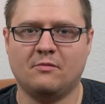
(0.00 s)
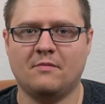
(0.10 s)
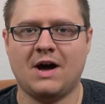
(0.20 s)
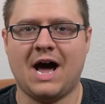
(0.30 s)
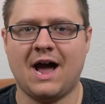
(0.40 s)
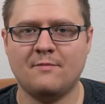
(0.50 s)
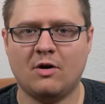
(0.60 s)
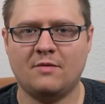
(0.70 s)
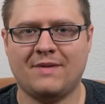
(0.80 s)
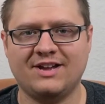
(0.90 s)
I'm on
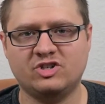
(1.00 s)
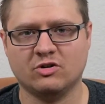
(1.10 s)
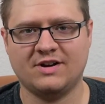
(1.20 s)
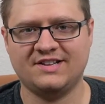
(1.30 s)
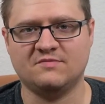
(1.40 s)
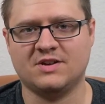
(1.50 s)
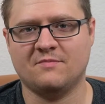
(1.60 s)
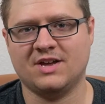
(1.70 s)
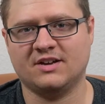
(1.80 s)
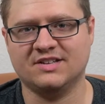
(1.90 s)
my journey to becoming a
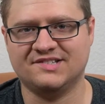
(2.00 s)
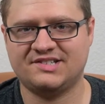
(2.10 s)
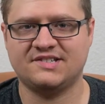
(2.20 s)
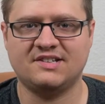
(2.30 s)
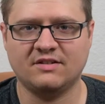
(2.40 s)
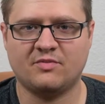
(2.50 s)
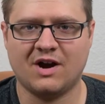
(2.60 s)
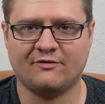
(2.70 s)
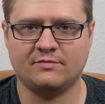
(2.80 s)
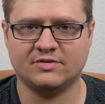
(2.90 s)
consistently
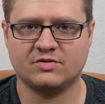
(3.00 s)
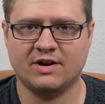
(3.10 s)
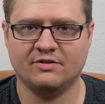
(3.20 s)
profitable trader.